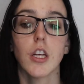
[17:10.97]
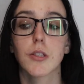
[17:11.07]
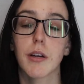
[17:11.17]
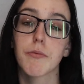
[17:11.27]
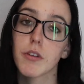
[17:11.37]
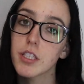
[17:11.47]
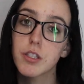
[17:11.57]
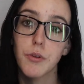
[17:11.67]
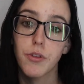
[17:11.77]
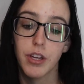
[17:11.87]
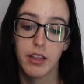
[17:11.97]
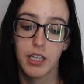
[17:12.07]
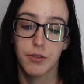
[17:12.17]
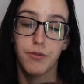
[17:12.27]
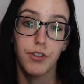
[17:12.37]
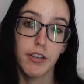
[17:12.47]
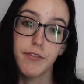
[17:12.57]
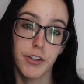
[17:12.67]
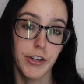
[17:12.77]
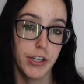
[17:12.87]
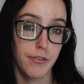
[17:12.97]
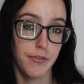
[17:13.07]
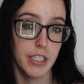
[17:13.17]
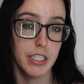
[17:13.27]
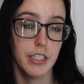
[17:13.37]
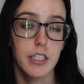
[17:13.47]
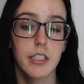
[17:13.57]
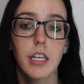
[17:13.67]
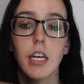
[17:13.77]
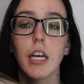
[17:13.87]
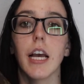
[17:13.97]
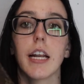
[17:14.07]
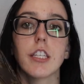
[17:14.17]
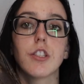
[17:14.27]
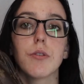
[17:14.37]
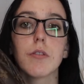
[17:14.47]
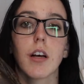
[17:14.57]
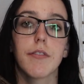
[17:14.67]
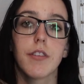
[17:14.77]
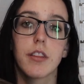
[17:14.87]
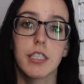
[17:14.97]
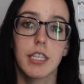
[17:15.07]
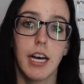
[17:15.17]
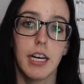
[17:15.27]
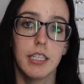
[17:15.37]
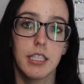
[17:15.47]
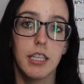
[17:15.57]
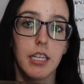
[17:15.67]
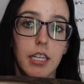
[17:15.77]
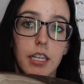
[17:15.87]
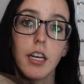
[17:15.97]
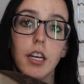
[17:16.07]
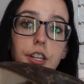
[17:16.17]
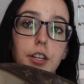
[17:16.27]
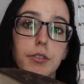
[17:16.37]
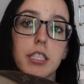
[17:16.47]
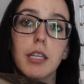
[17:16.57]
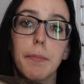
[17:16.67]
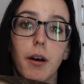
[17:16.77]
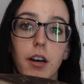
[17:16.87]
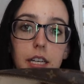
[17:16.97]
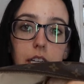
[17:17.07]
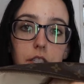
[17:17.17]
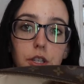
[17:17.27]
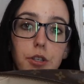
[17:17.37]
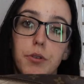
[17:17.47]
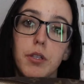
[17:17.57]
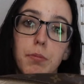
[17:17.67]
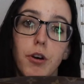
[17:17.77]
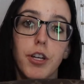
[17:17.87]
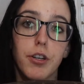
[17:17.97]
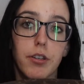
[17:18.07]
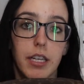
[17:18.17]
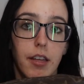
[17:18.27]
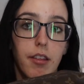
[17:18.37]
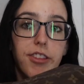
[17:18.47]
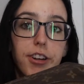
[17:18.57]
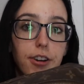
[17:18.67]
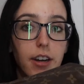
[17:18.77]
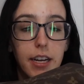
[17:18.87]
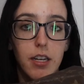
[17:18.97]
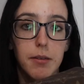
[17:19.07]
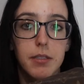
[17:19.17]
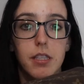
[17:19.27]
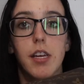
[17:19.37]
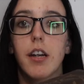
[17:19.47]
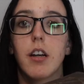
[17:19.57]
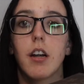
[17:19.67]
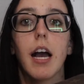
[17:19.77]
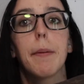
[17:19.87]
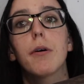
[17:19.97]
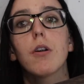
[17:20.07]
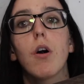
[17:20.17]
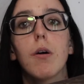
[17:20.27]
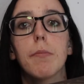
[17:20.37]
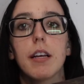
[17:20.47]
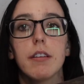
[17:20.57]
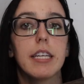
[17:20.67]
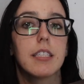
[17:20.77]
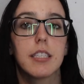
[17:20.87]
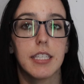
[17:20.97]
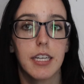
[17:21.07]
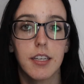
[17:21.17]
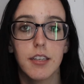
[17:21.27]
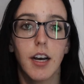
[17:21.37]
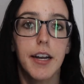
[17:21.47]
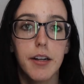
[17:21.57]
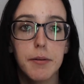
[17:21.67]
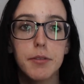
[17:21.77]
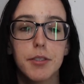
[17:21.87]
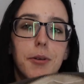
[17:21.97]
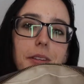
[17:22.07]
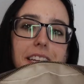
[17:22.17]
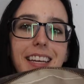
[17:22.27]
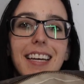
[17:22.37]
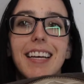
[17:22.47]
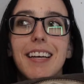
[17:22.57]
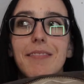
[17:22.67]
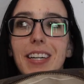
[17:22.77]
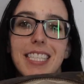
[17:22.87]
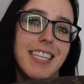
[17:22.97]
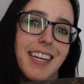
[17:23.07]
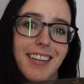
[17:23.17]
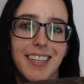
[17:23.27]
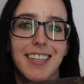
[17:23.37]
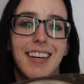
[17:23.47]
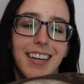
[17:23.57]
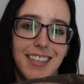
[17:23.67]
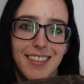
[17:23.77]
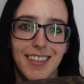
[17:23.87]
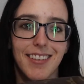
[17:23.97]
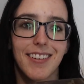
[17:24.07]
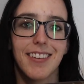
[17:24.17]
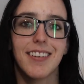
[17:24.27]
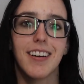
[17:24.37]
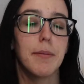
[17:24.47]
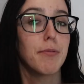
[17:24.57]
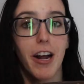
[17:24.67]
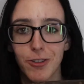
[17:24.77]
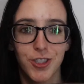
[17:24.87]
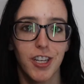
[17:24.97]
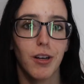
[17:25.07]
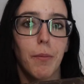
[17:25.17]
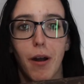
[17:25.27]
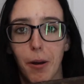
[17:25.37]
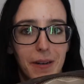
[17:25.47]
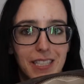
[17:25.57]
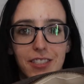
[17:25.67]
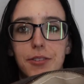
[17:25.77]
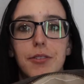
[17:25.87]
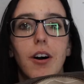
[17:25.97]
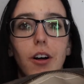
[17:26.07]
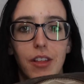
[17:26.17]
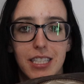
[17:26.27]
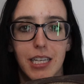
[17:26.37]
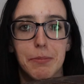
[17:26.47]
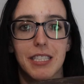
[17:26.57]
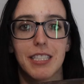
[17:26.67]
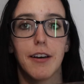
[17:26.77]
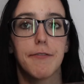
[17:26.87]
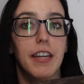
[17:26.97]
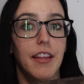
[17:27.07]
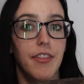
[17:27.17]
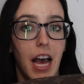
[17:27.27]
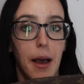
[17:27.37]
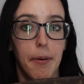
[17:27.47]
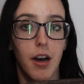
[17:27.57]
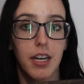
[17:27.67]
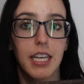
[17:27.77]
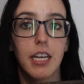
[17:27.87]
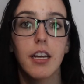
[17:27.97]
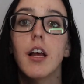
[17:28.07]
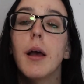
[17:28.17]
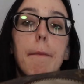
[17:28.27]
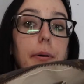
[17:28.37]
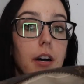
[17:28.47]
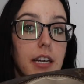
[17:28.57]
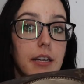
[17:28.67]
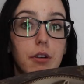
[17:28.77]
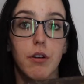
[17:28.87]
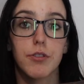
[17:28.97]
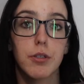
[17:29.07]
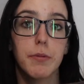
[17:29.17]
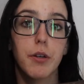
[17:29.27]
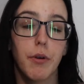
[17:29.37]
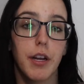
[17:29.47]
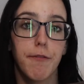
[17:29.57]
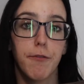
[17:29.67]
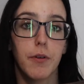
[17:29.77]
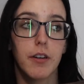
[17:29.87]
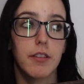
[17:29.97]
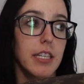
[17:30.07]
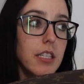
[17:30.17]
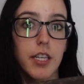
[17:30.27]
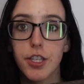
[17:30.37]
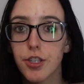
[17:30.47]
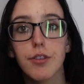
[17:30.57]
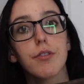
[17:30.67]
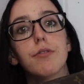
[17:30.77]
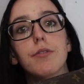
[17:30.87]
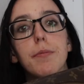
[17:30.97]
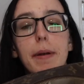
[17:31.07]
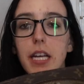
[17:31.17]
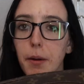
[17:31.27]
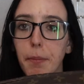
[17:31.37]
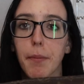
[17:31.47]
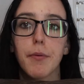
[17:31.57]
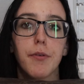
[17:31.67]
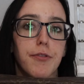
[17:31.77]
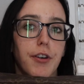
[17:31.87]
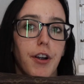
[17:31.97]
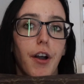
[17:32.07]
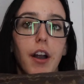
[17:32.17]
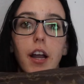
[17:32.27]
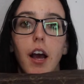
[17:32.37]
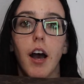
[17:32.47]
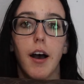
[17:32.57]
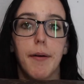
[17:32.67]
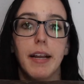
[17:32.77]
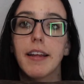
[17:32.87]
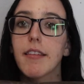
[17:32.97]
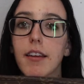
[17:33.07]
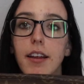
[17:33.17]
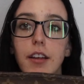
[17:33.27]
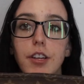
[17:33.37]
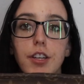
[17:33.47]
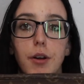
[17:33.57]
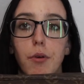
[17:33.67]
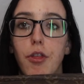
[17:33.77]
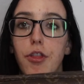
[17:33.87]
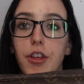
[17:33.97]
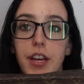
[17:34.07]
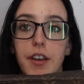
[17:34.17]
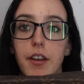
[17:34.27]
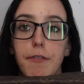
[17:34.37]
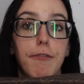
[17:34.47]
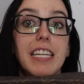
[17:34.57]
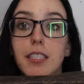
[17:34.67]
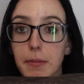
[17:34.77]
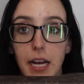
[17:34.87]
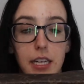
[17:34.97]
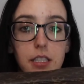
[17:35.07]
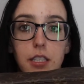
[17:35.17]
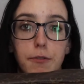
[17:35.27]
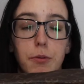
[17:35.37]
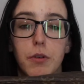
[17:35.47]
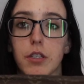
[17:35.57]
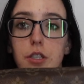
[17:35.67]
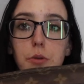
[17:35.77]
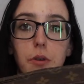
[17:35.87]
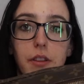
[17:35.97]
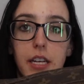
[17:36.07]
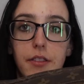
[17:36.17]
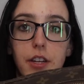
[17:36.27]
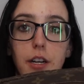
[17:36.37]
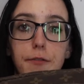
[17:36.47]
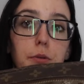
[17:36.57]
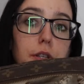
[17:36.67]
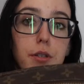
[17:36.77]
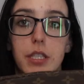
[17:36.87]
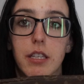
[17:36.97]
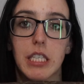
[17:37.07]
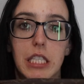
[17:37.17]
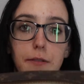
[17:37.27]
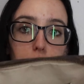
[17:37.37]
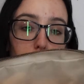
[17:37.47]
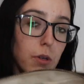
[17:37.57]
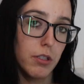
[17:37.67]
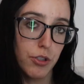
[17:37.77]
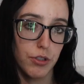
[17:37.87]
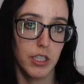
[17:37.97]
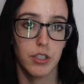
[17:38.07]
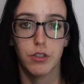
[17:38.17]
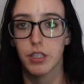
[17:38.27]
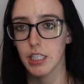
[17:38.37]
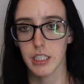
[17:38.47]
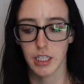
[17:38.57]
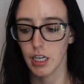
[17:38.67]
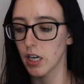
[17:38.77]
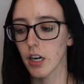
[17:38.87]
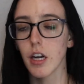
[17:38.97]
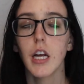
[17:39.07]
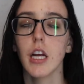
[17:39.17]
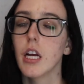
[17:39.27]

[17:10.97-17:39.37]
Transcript: So I really do think that's very, very convenient. And I do love that this has the, slip pocket, so you can put your like thinner items there. I put all my like stick items, so like mascara, eyeliner, brow gel, brow pencil, all that type of stuff in that pocket. But it would also be great for like tissues, makeup remover, anything, thin face masks, if you wanted to store that in there, if you were using this for toiletries or skincare.